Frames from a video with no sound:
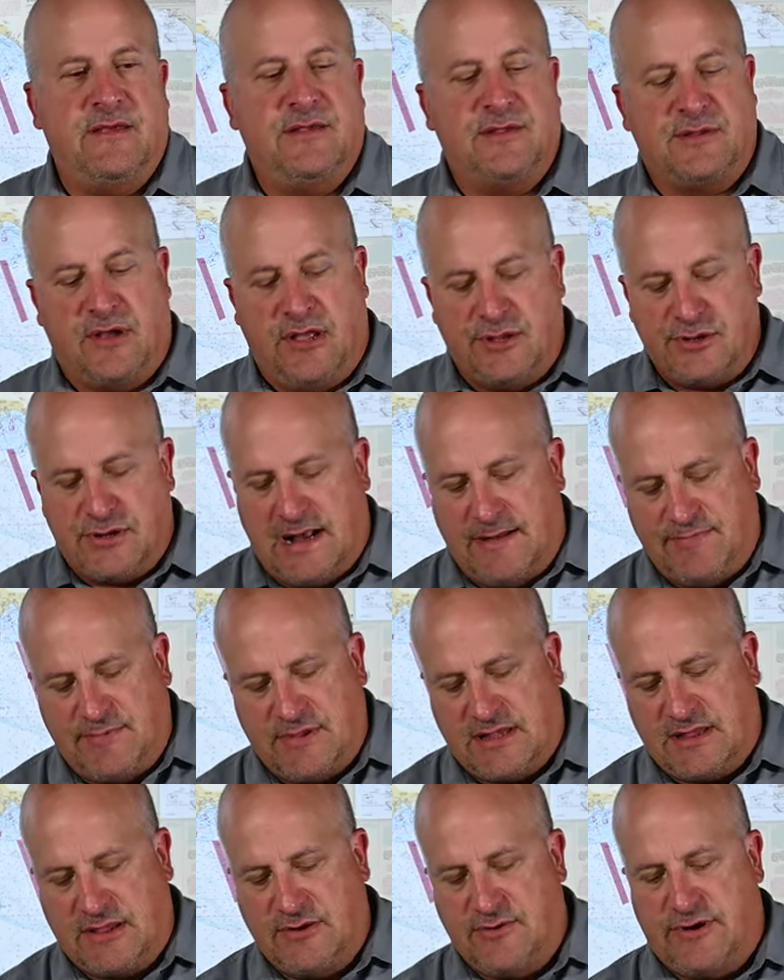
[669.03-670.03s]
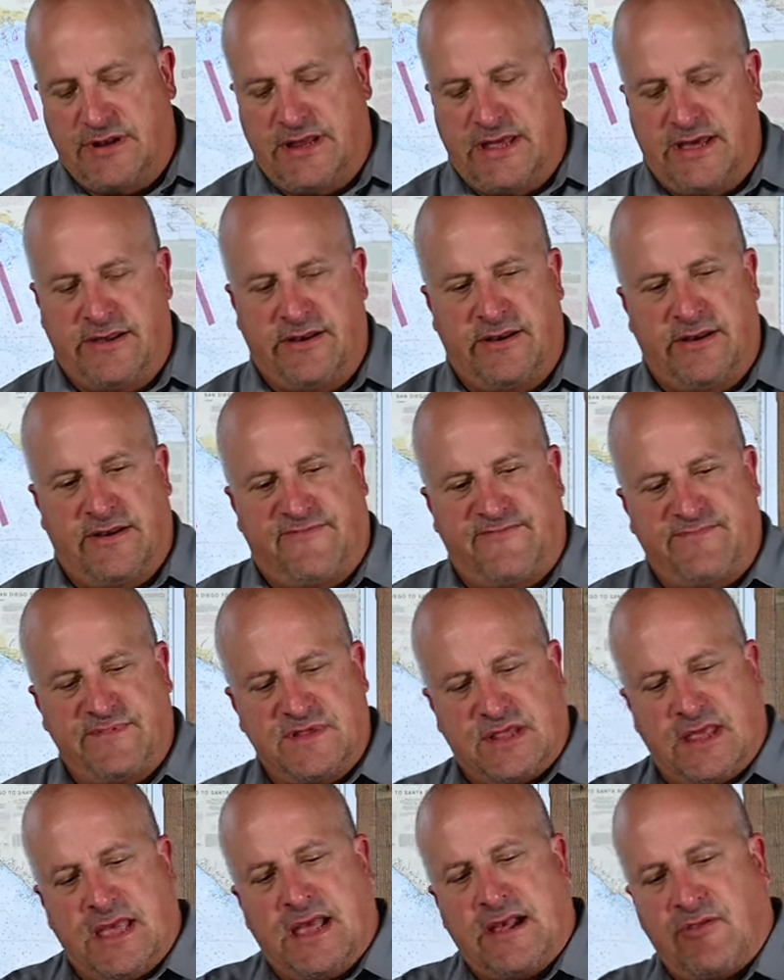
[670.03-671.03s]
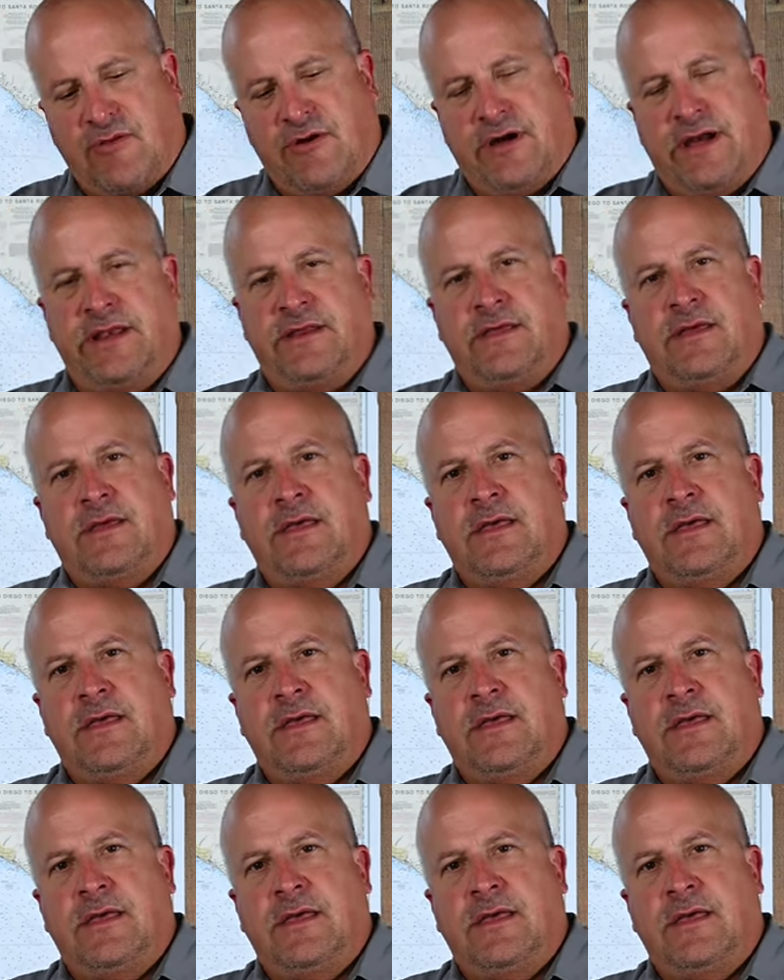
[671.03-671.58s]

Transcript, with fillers: So I'll drop this lure down on a slack line,